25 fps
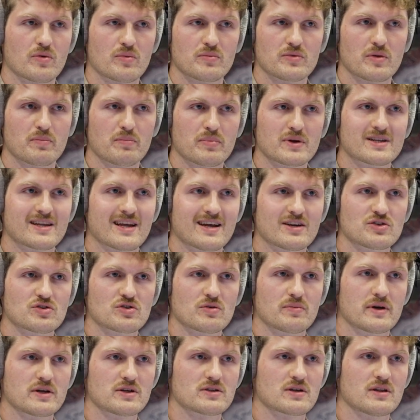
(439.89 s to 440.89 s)
the
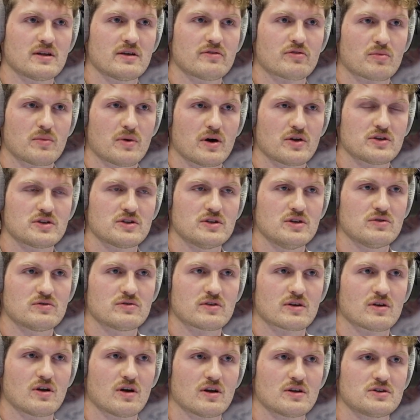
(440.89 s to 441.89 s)
potential, basically, from all these new
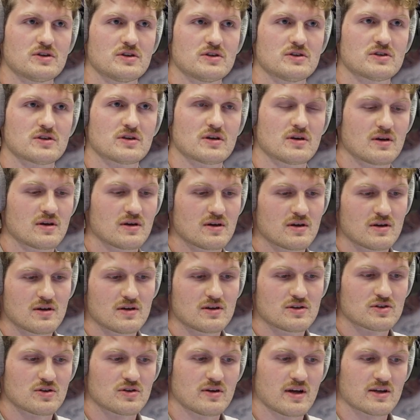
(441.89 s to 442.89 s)
technologies.
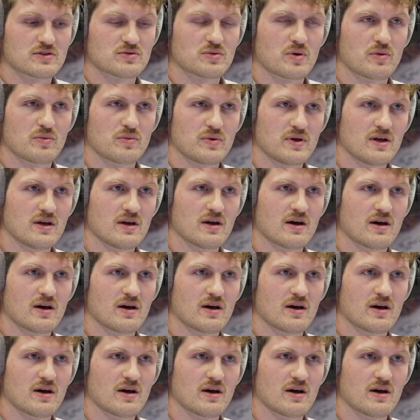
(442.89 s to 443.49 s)
So that's what we